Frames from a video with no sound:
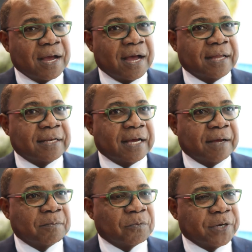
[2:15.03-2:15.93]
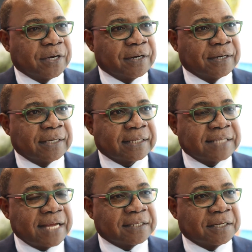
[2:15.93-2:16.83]
And we are
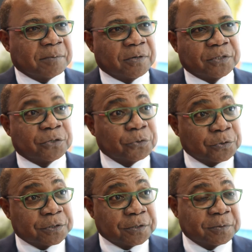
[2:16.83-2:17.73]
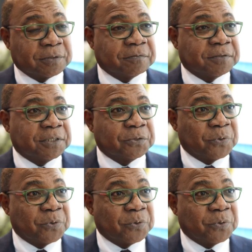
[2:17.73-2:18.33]
excited about the growth out of the